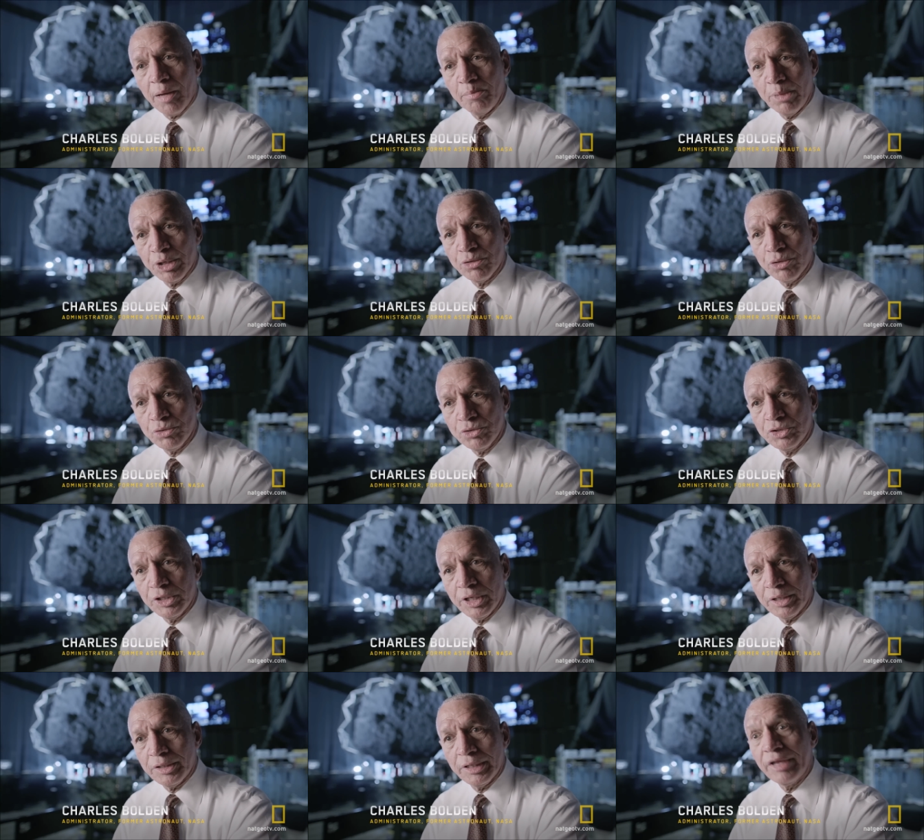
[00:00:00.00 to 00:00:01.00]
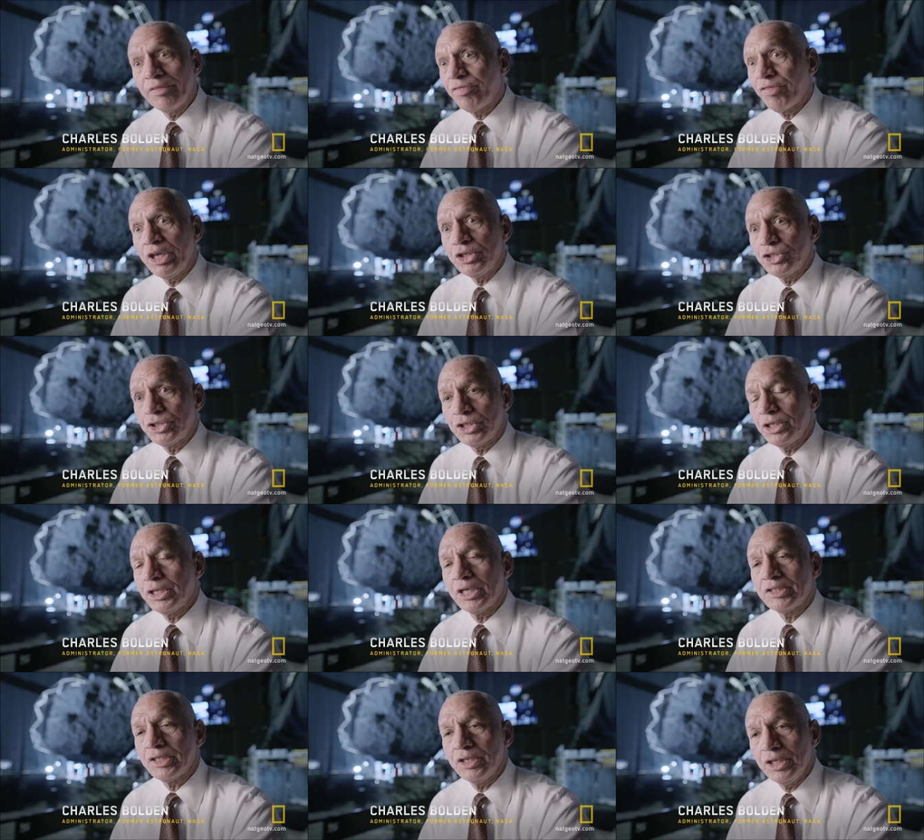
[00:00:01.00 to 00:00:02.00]
minerals that it thinks it
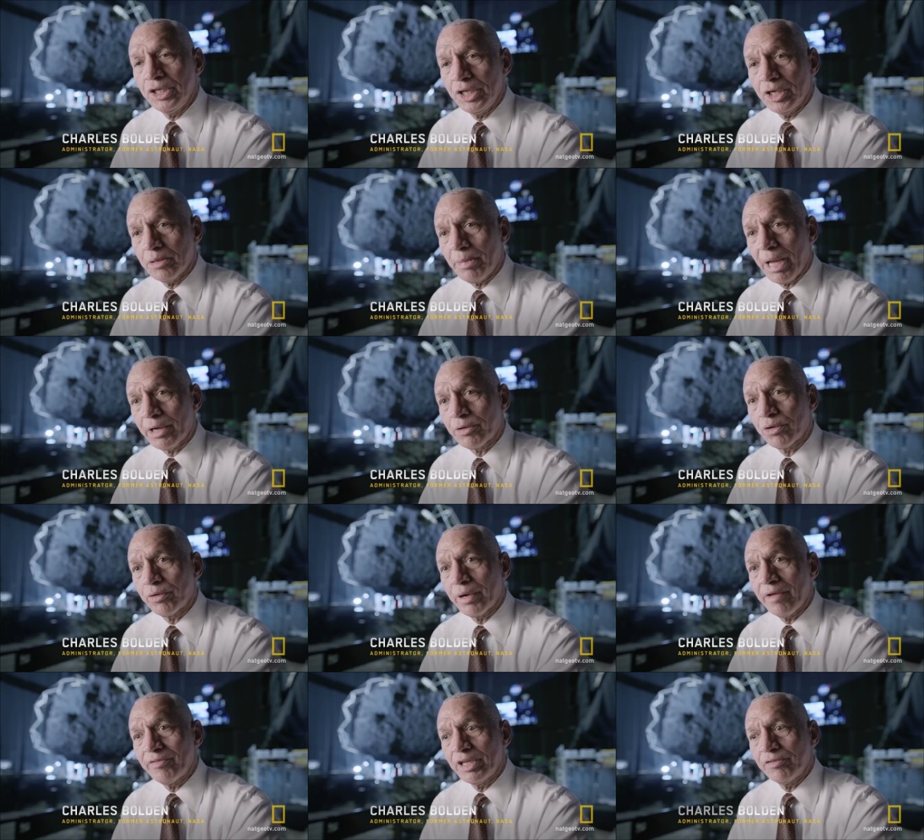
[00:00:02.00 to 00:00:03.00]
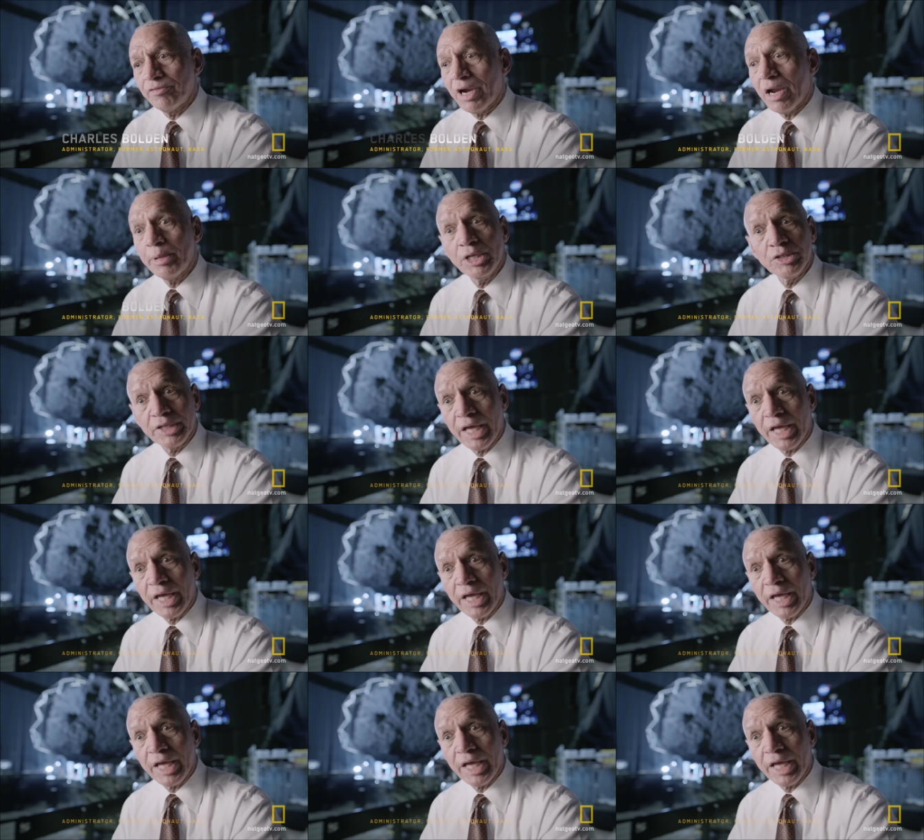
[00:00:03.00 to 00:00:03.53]
doesn't need in a microgravity environment.